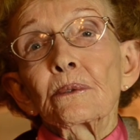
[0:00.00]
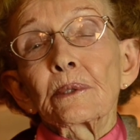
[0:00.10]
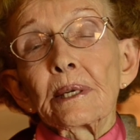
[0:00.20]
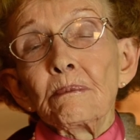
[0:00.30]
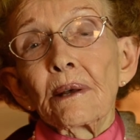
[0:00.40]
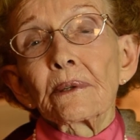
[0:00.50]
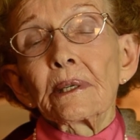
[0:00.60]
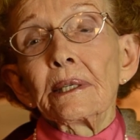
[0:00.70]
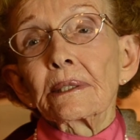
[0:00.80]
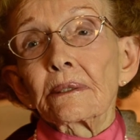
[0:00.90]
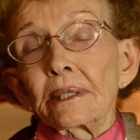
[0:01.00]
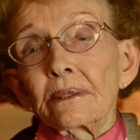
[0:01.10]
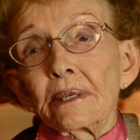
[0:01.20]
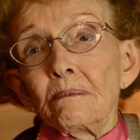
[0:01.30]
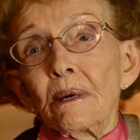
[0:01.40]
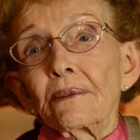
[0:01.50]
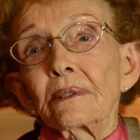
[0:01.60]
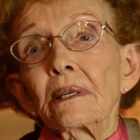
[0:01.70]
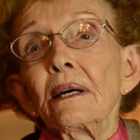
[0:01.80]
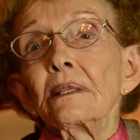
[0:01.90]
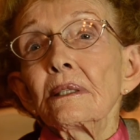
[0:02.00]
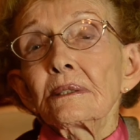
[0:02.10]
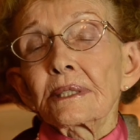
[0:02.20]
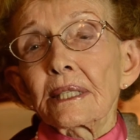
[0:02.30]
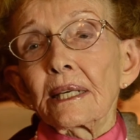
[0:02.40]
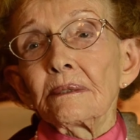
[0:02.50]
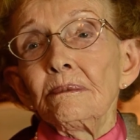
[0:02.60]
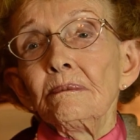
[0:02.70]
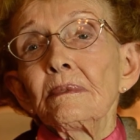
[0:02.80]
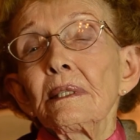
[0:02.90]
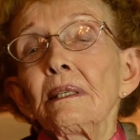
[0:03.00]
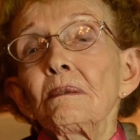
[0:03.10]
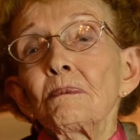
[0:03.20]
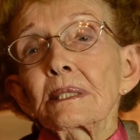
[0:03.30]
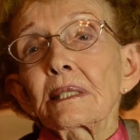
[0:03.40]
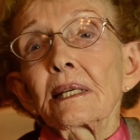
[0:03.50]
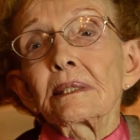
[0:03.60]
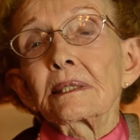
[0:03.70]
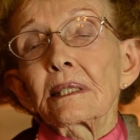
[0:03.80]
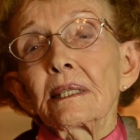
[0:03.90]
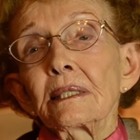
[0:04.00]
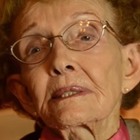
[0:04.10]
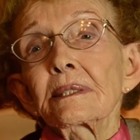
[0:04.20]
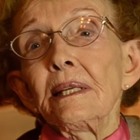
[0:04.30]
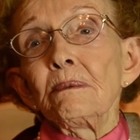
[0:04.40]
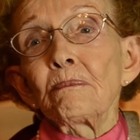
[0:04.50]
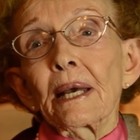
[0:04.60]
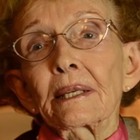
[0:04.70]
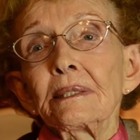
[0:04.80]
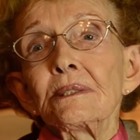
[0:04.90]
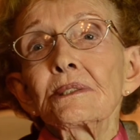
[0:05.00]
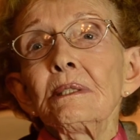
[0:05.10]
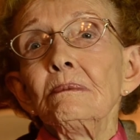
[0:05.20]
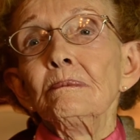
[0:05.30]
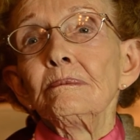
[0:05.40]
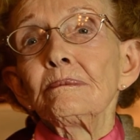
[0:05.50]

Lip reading: grandmother and a great-grandmother on her side, besides us and Patty and Jim.